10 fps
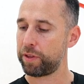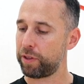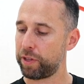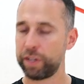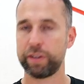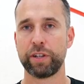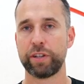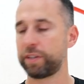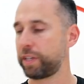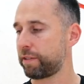
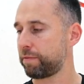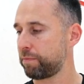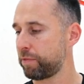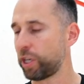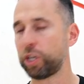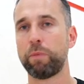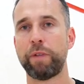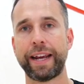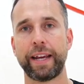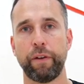The Dunlop
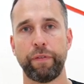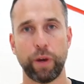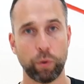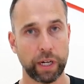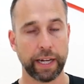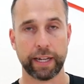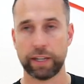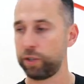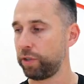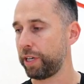racket, I felt like,
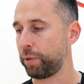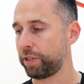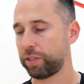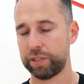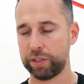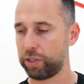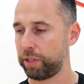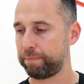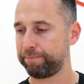you know, is such a